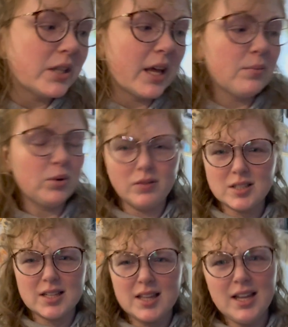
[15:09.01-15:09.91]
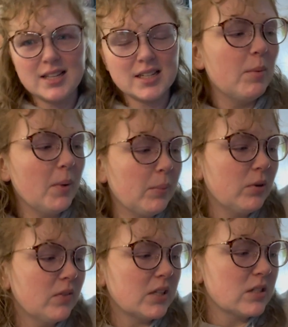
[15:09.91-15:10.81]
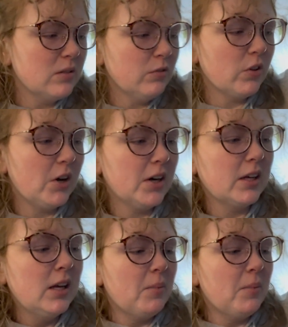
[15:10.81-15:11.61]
that previously. I think I did in my previous vlog.